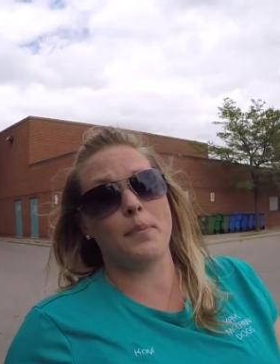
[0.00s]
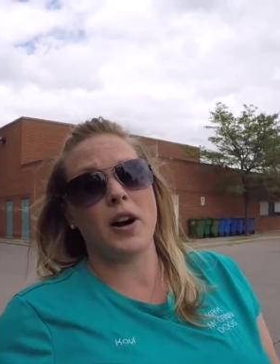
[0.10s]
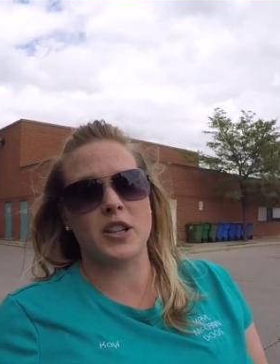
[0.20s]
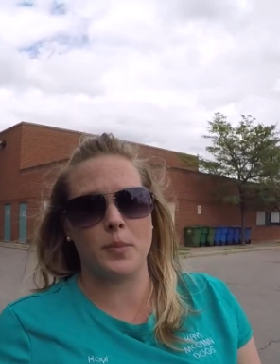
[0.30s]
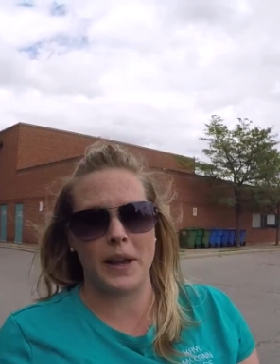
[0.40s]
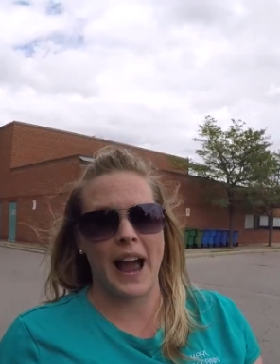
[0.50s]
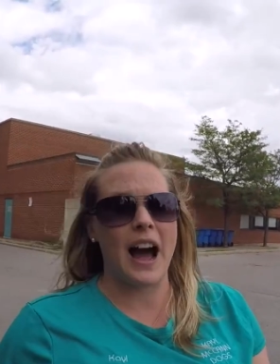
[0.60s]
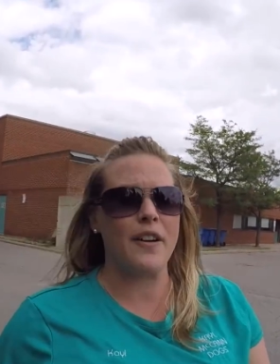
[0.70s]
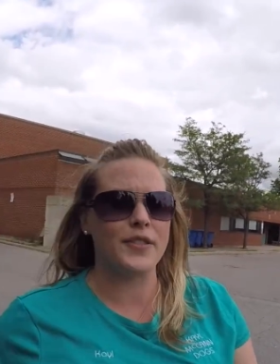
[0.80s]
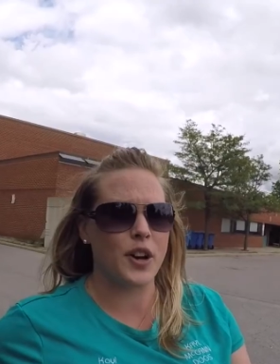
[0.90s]
possibly
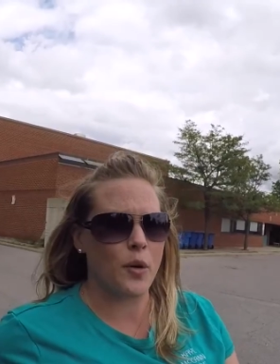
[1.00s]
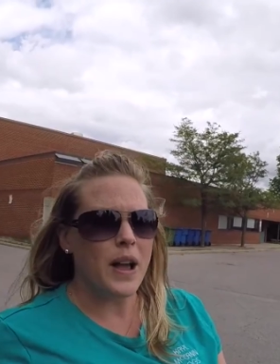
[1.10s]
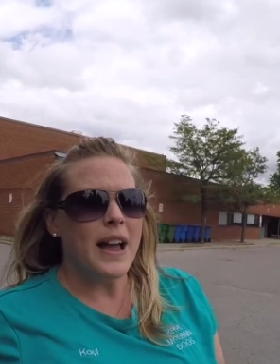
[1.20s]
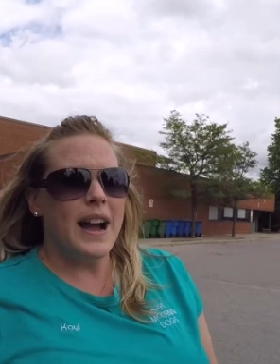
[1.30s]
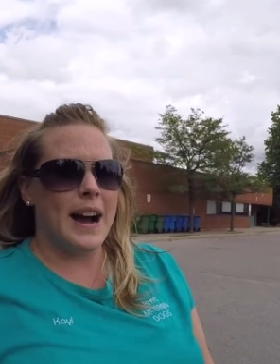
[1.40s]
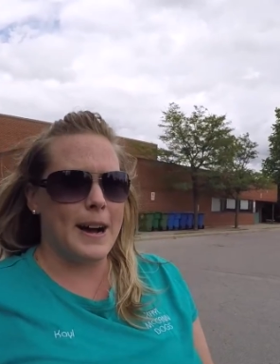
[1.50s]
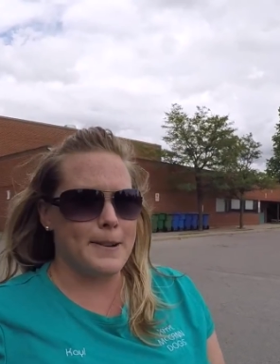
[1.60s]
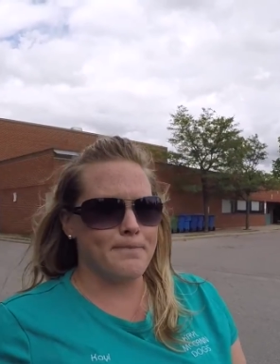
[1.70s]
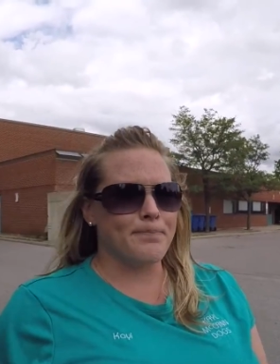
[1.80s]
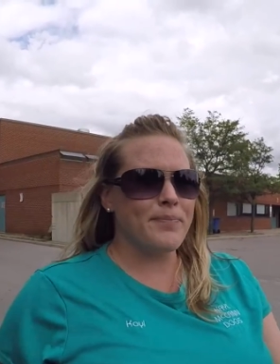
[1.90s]
have. So
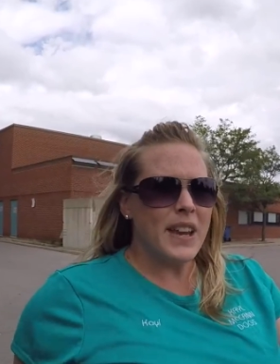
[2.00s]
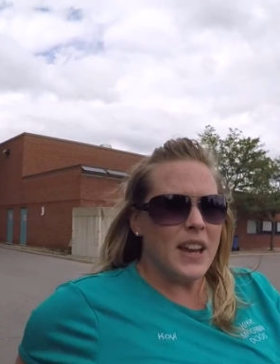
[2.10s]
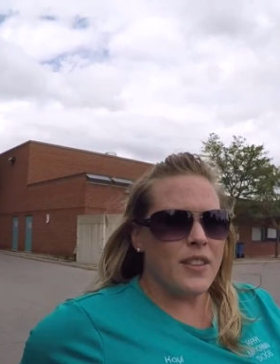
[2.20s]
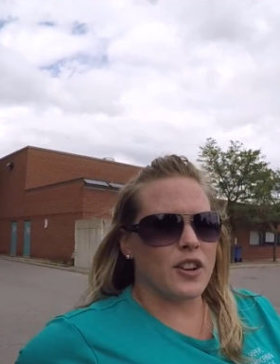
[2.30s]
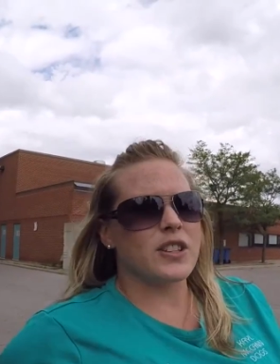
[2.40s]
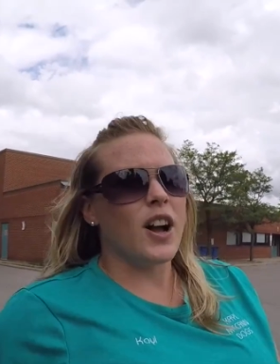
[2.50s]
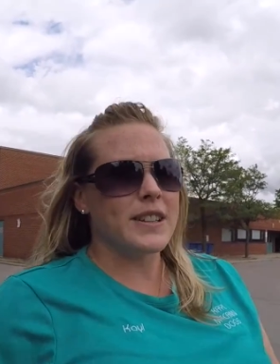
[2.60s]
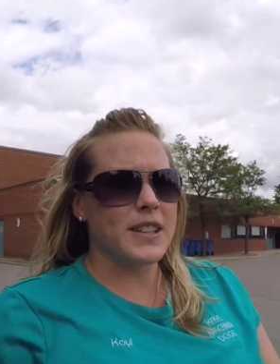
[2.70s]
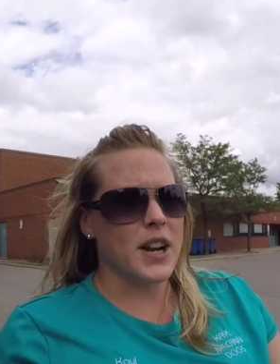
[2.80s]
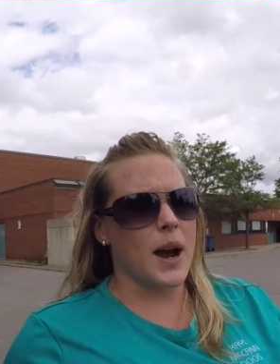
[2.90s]
there's
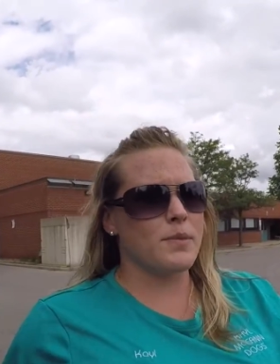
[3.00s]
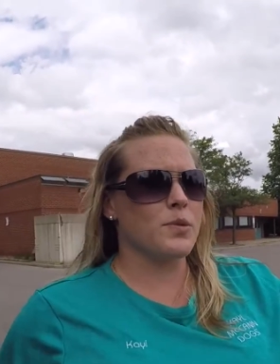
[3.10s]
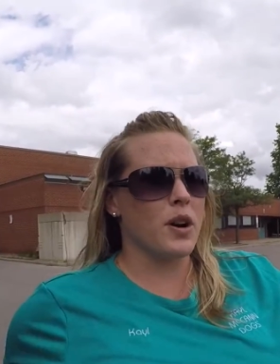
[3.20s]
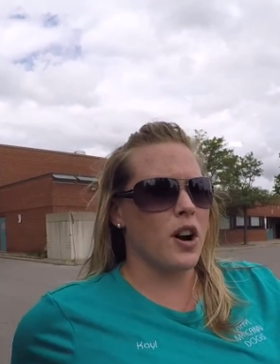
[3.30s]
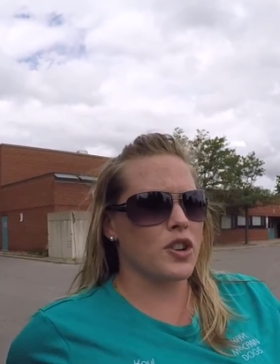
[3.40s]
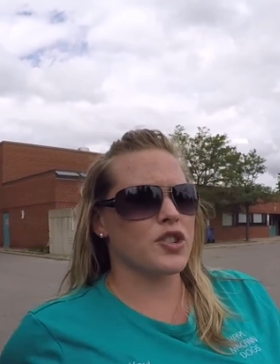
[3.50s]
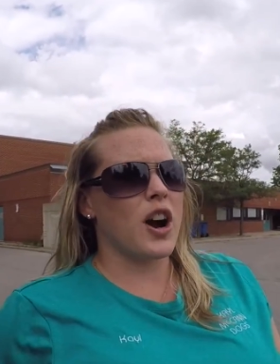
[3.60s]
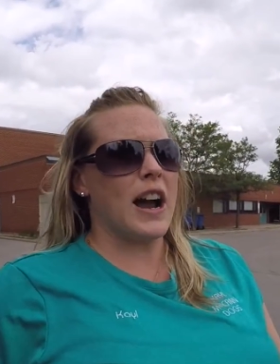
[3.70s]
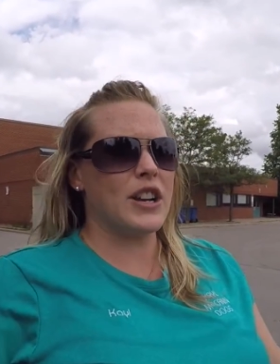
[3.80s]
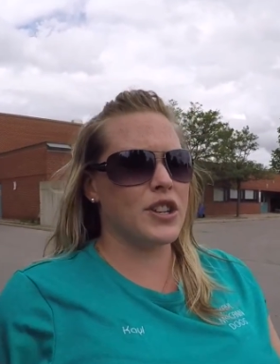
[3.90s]
lots of times where I'll
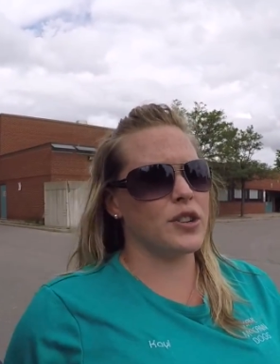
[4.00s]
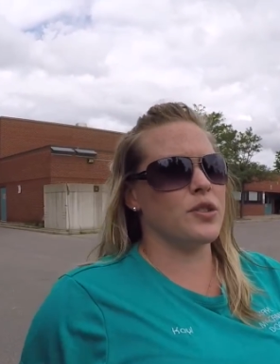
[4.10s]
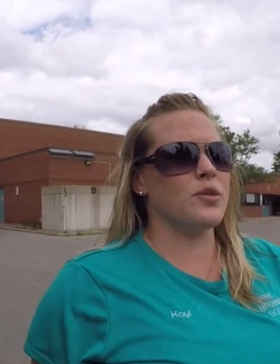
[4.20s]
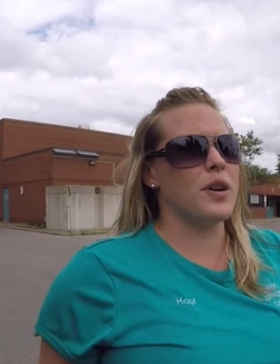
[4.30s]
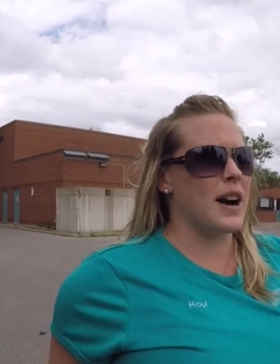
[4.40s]
try to